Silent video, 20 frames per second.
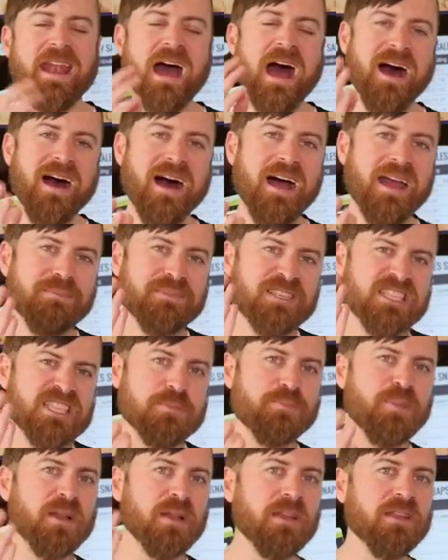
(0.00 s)
And I'm
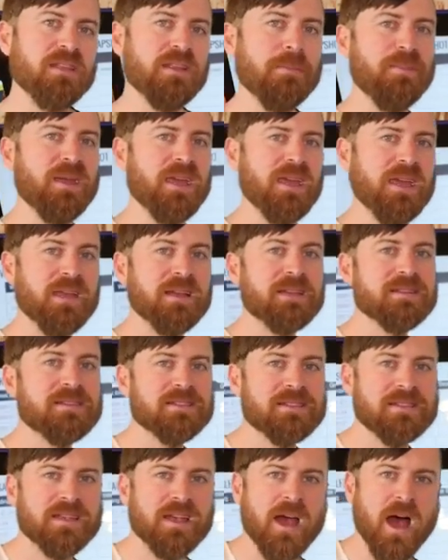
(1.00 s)
spilling the
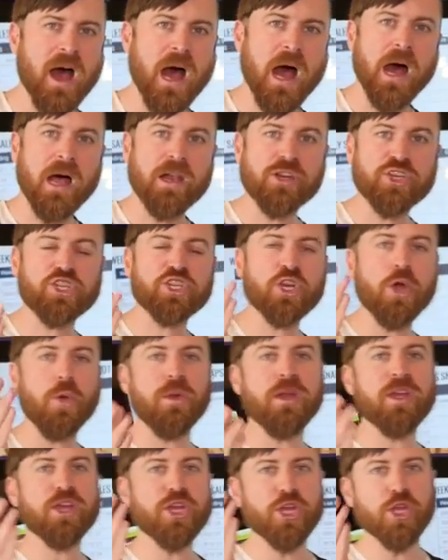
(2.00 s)
beans on
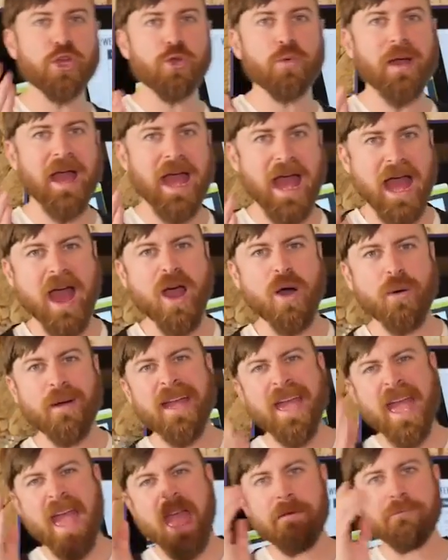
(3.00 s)
showing you how.
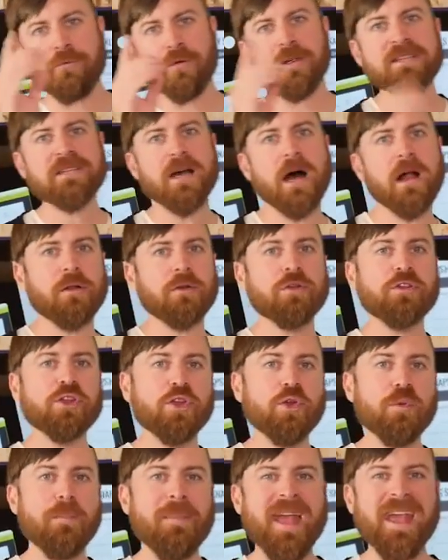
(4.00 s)
Every dollar
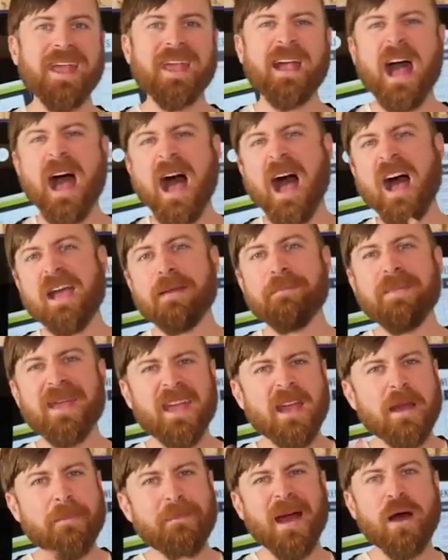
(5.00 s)
you make, I
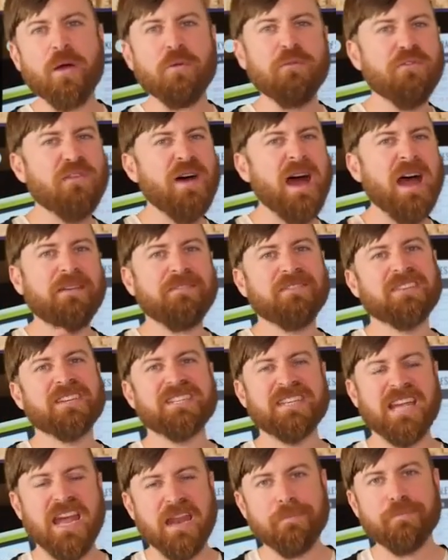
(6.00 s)
make about five to
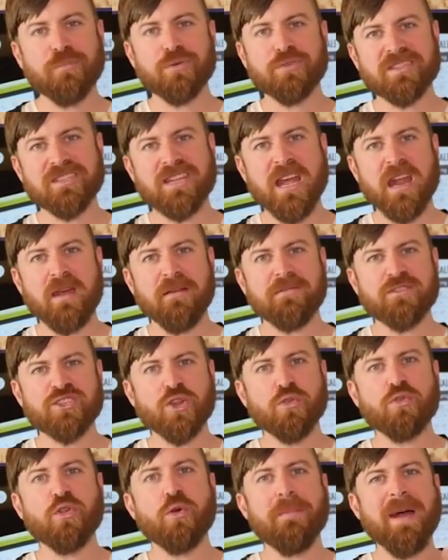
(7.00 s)
ten percent of.
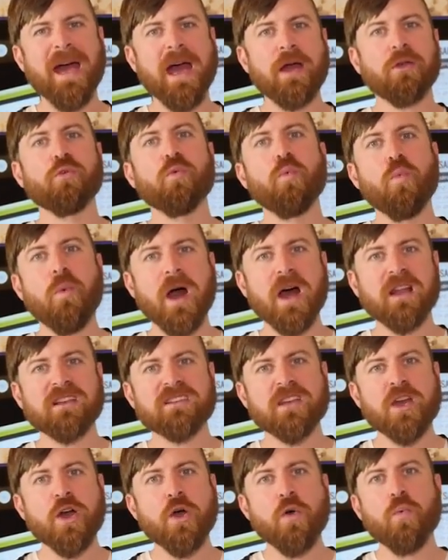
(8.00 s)
So no matter what,
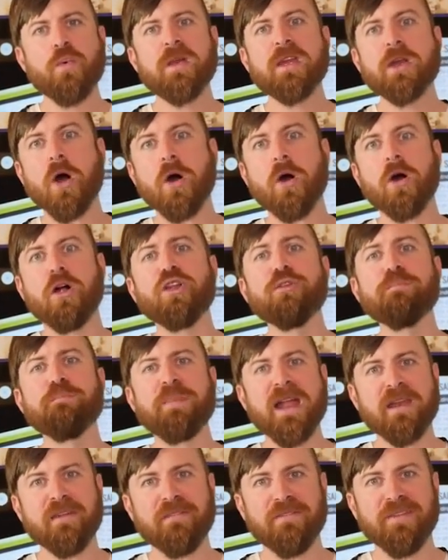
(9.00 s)
we all
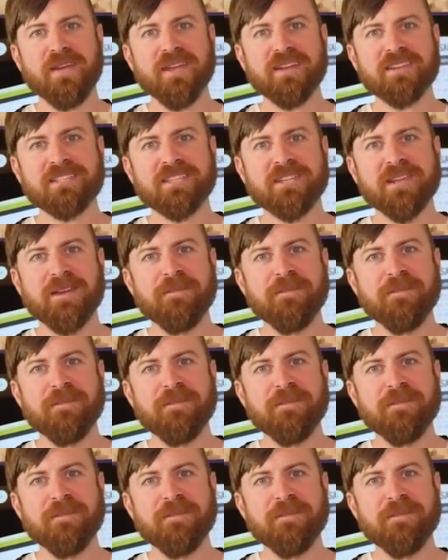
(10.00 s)
benefit.